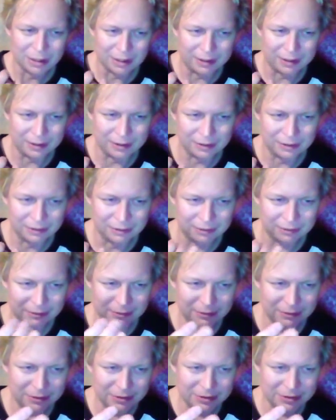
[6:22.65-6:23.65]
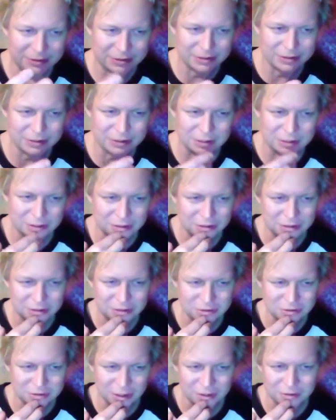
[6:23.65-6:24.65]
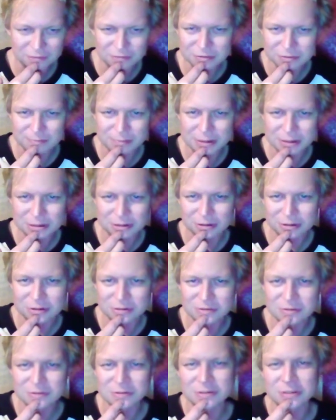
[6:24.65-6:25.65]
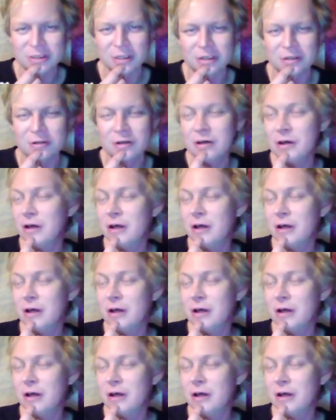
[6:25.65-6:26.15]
and he thought it was basically a suicide.